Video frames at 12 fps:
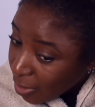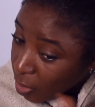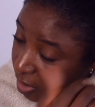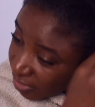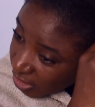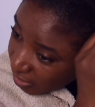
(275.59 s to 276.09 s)

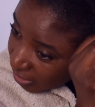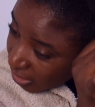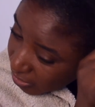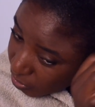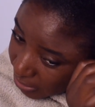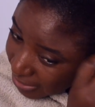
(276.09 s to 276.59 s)
because it's
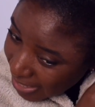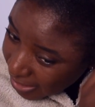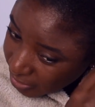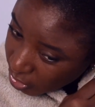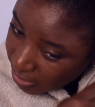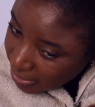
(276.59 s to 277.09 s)
sticky
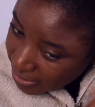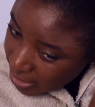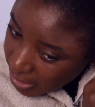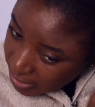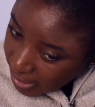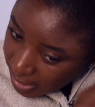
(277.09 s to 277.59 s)
from all the
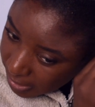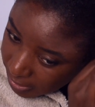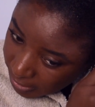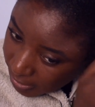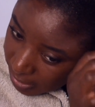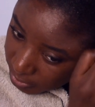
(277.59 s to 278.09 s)
gel
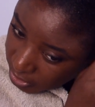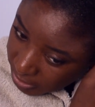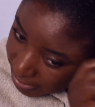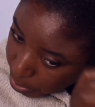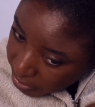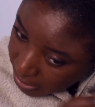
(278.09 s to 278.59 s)

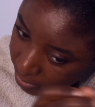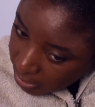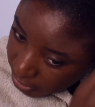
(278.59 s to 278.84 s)
I